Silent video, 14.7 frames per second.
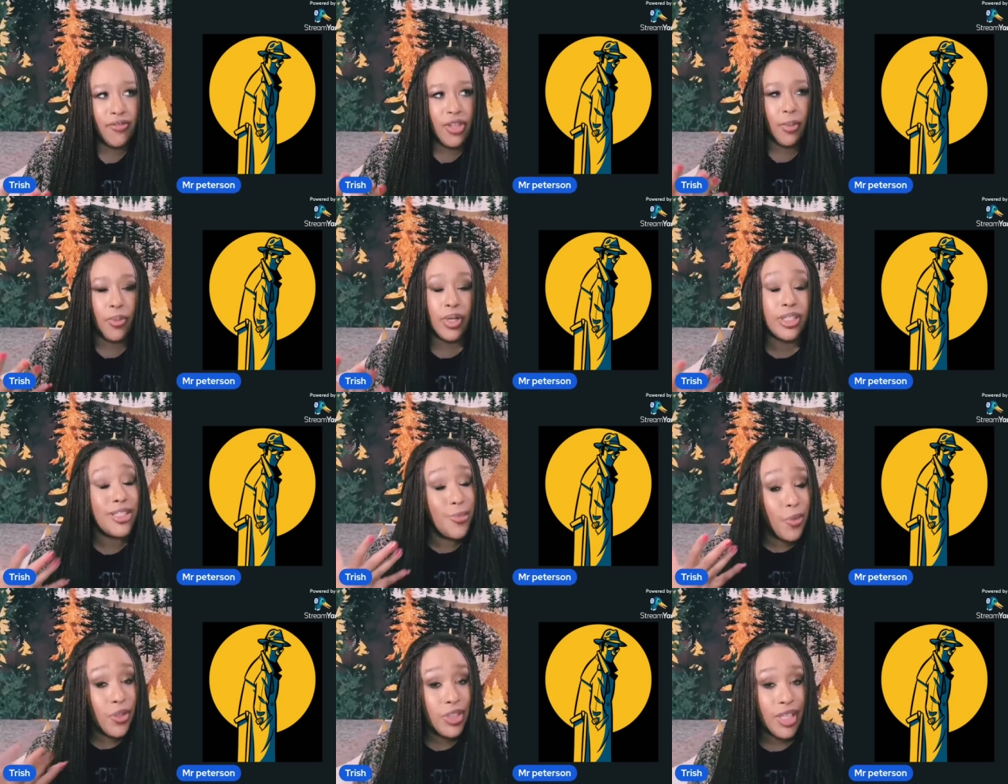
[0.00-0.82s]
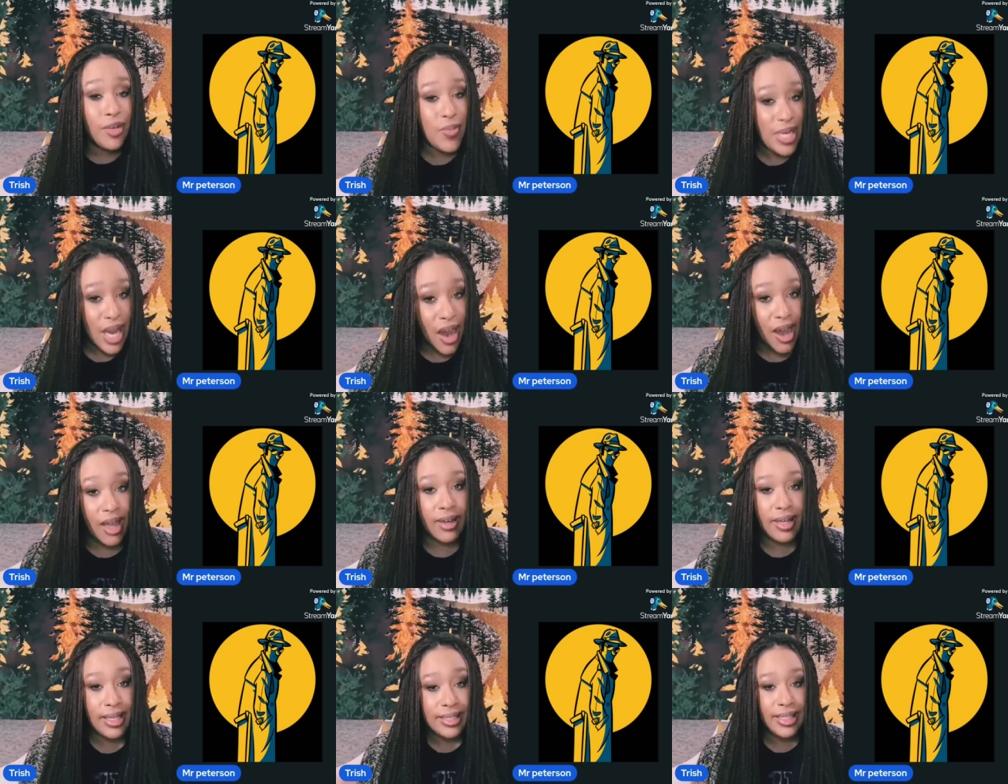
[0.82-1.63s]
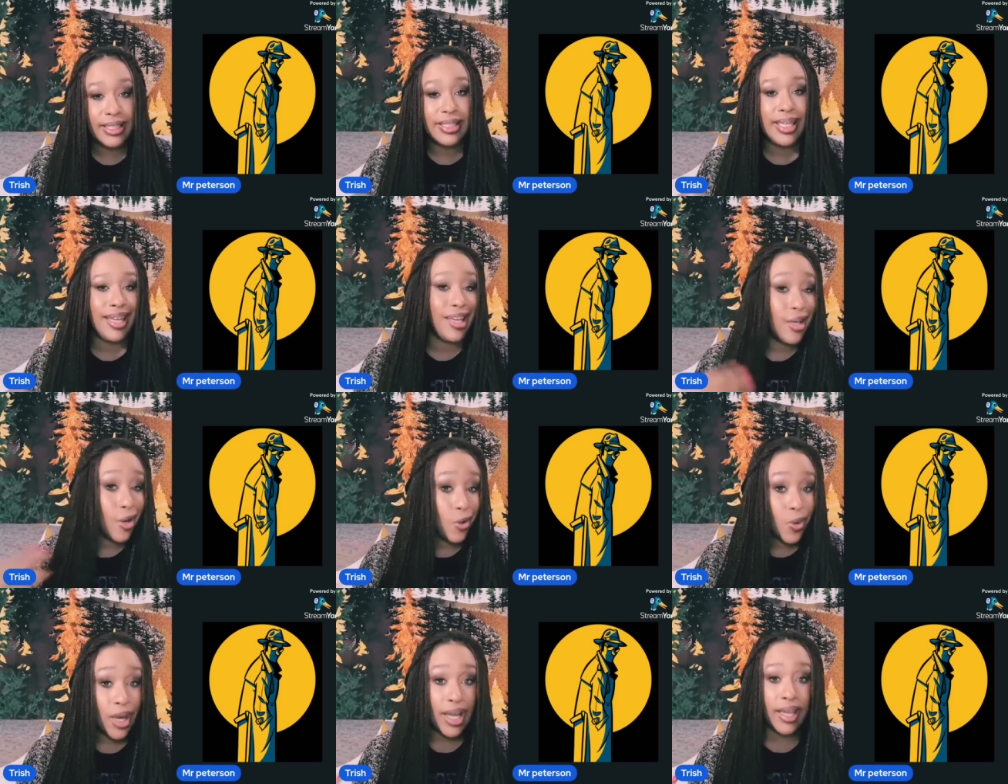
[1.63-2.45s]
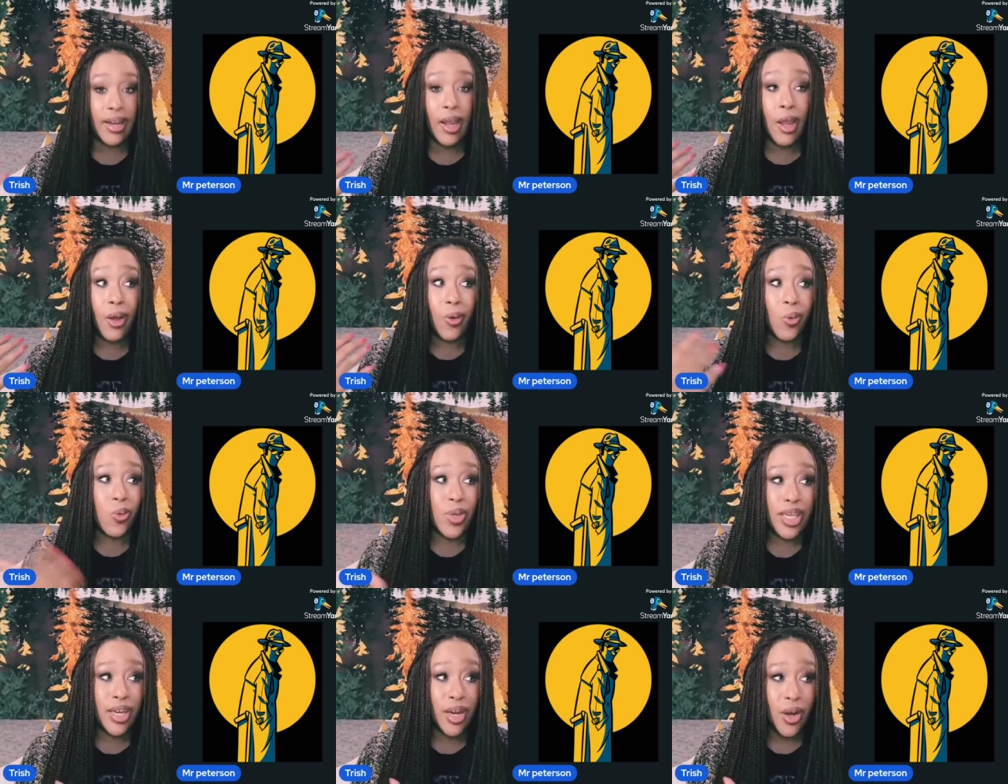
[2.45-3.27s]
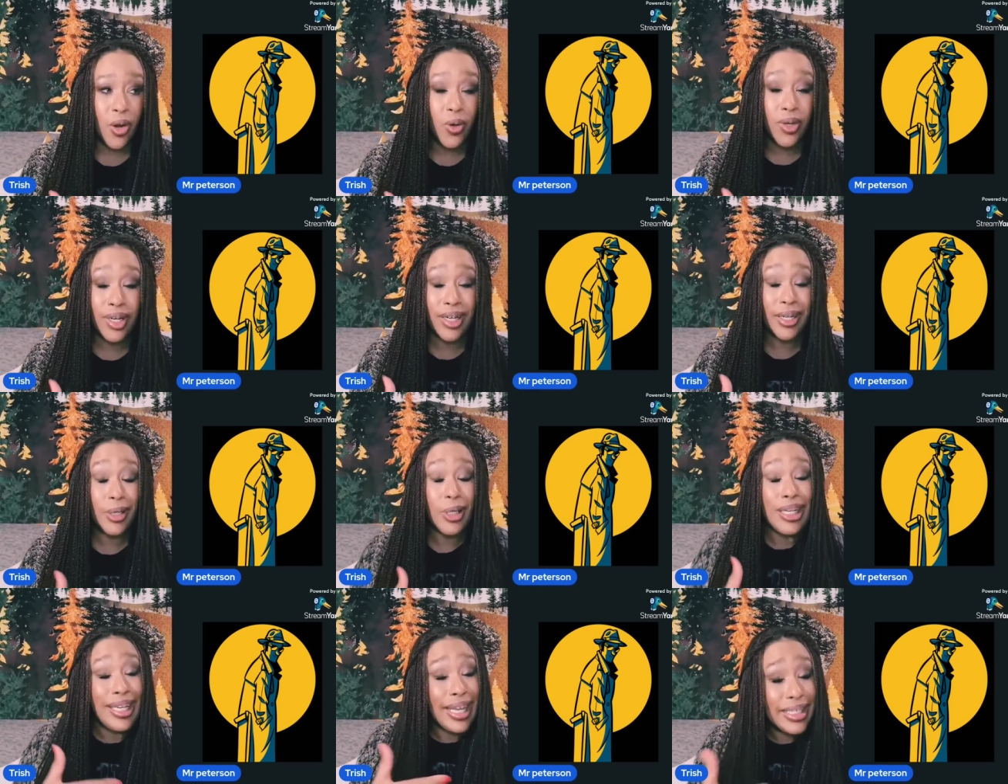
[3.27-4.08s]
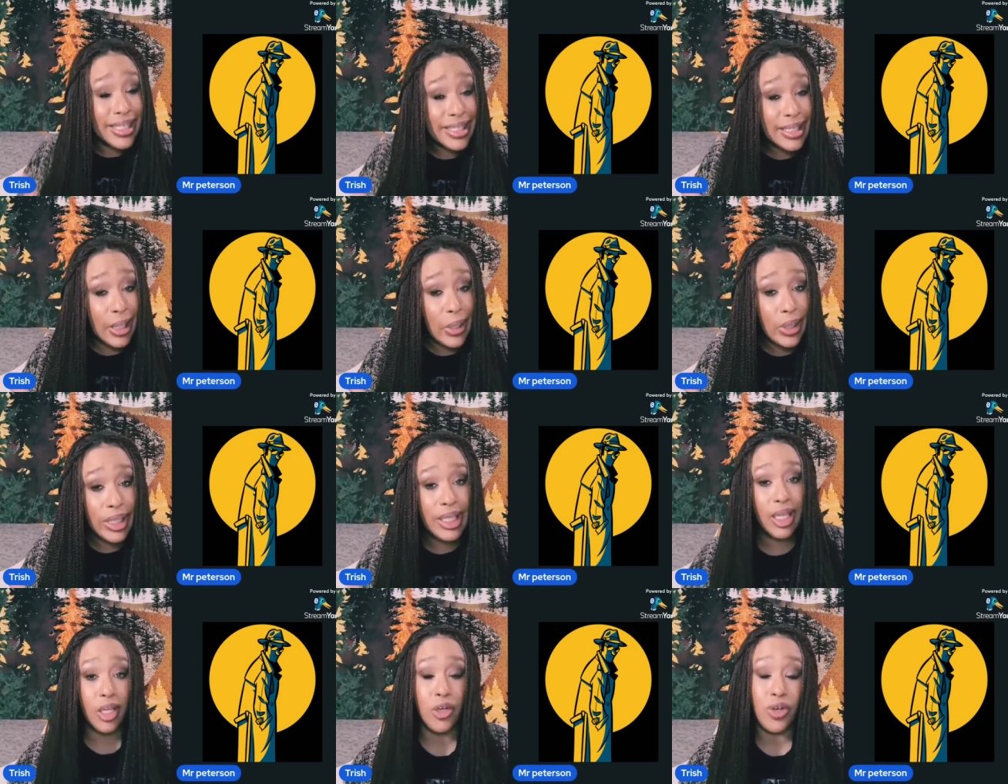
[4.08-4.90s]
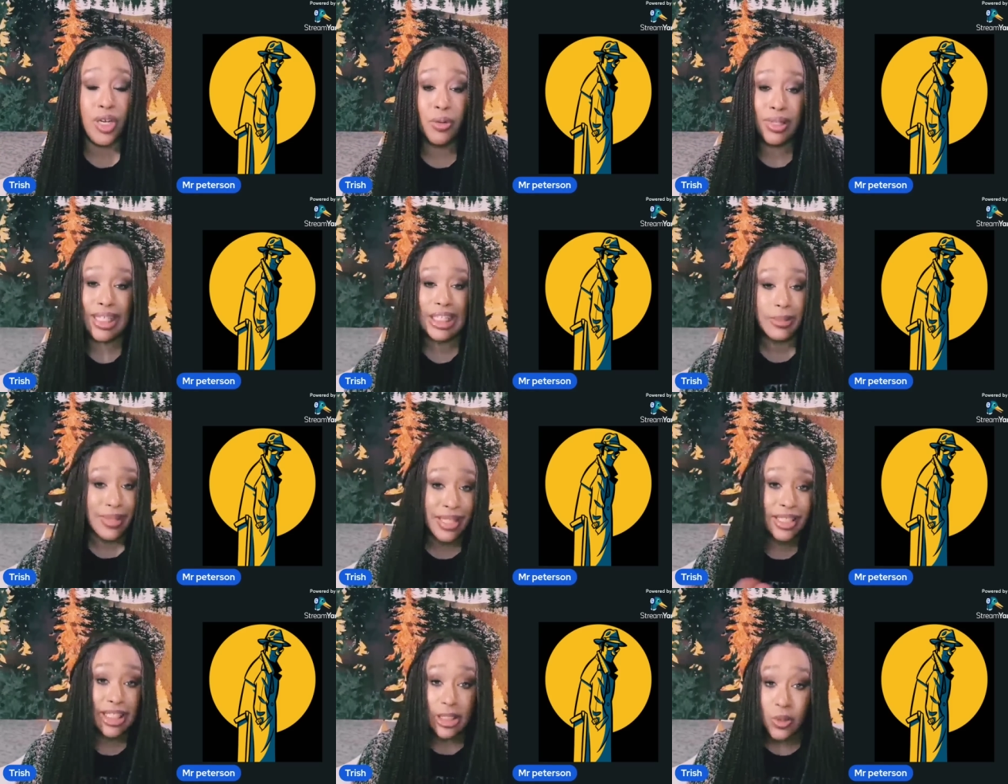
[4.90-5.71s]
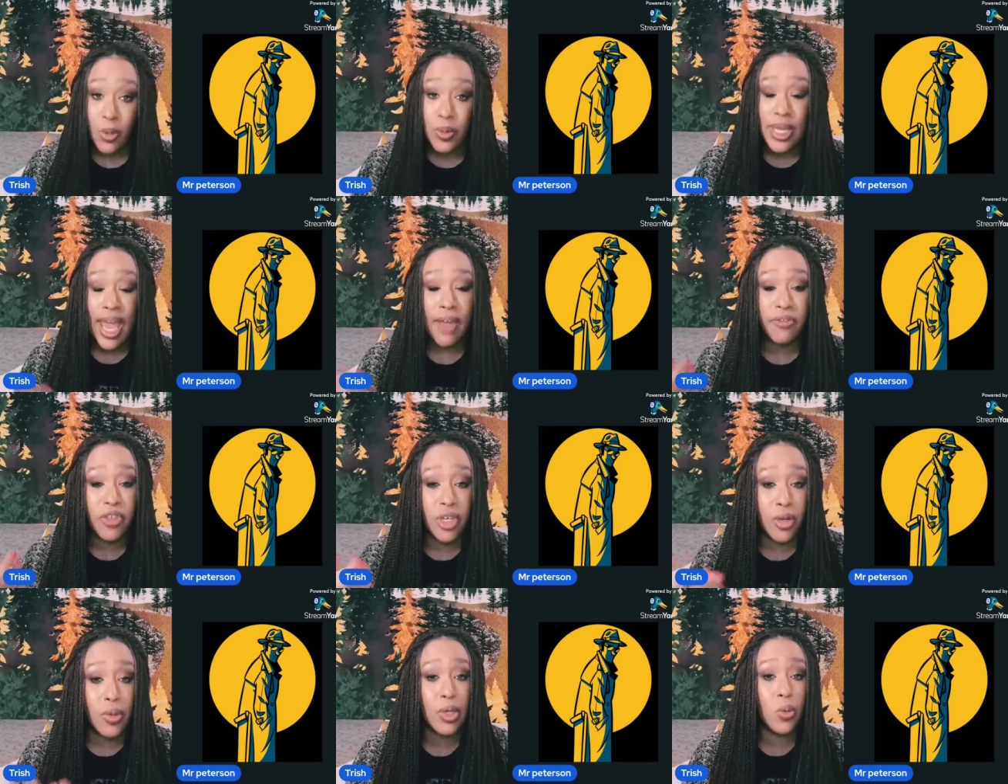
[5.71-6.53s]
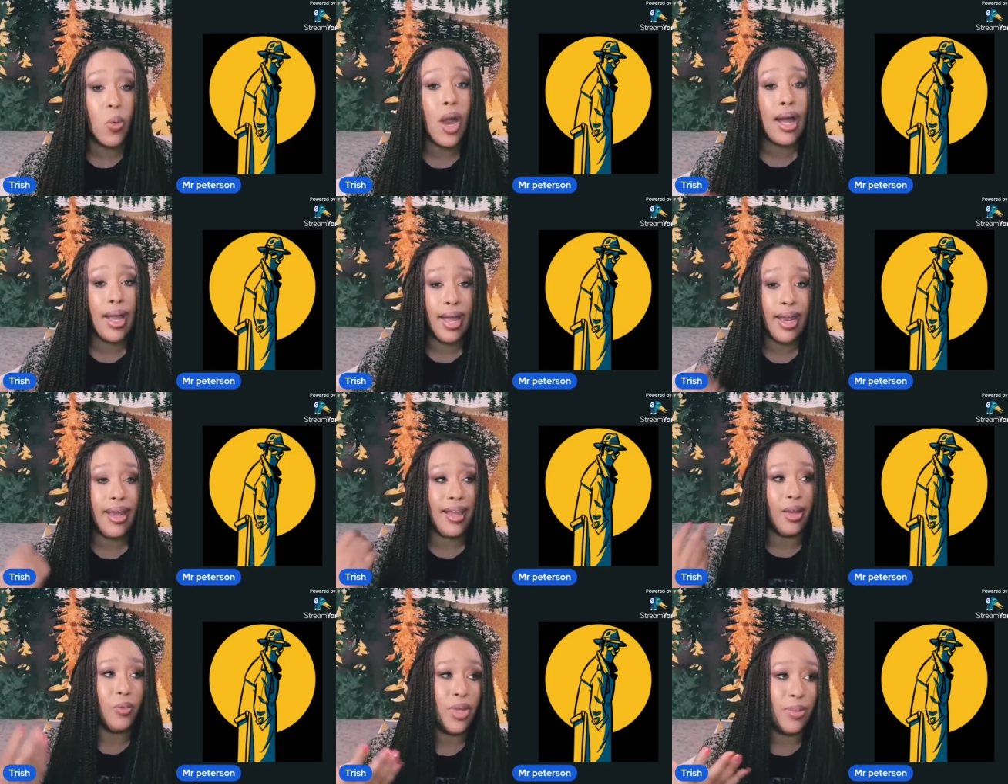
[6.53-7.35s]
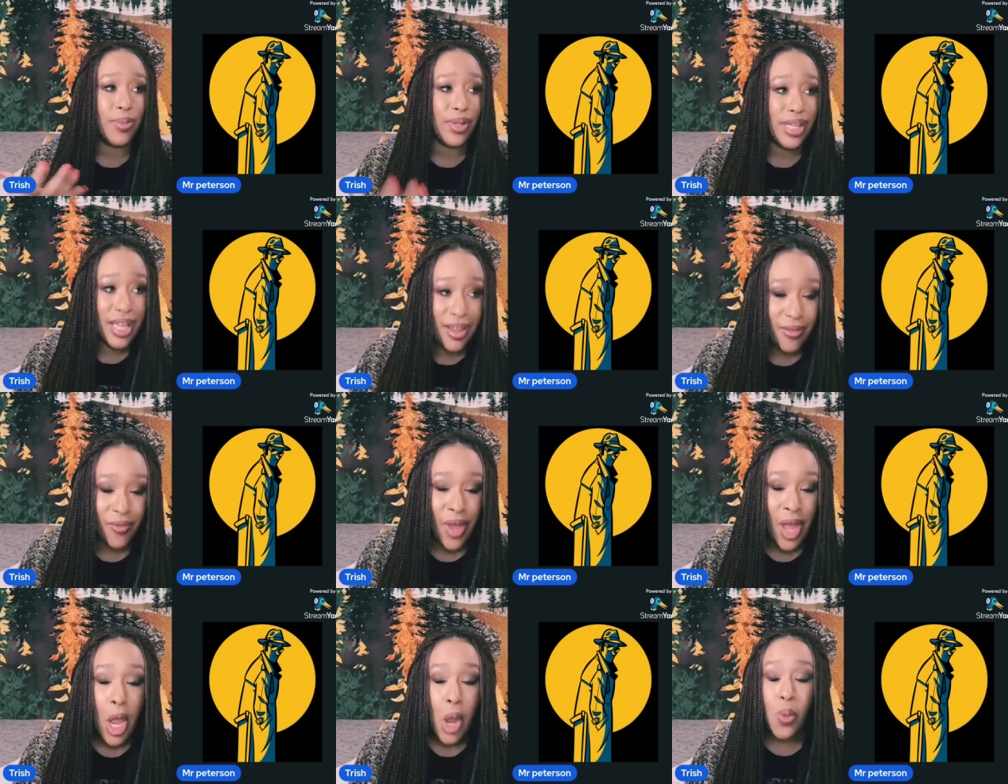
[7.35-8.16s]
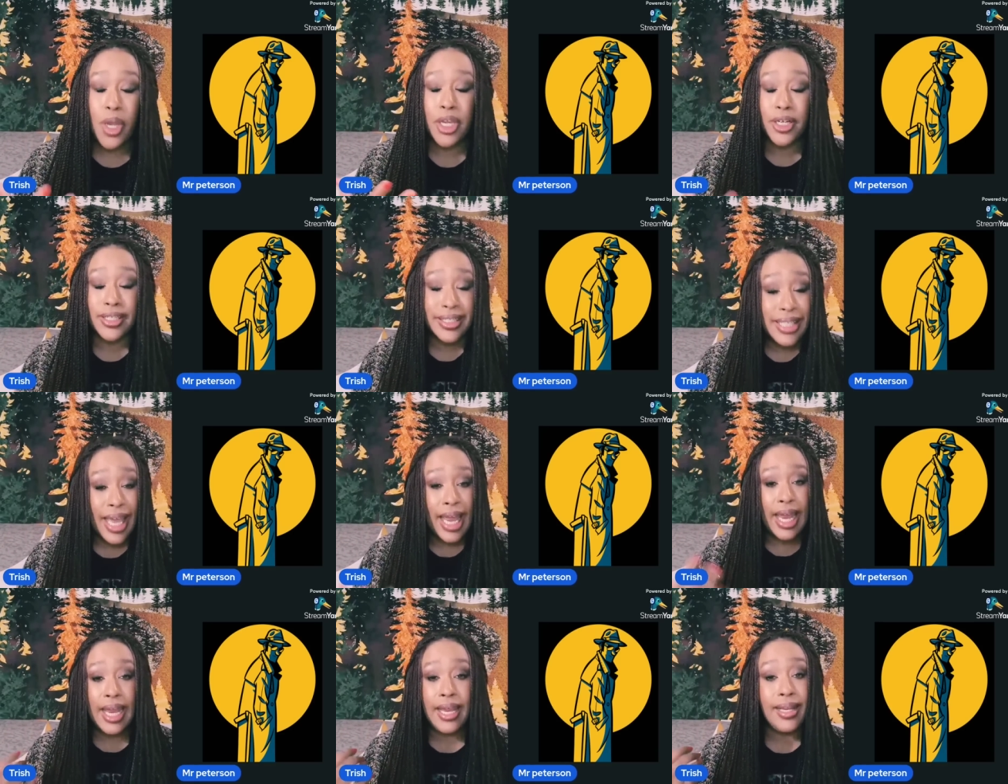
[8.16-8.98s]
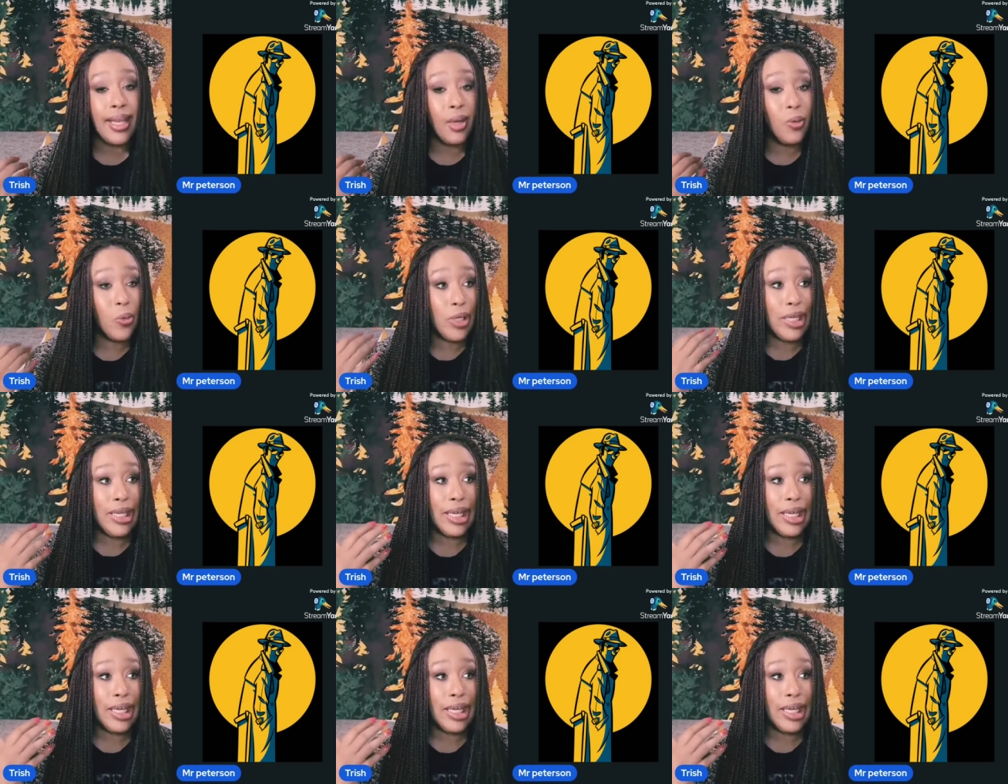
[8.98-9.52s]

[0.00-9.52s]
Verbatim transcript: the principals could be honest and say, you know what, we don't necessarily agree with this, but this is what we have to do and why. And we believe what you're saying and we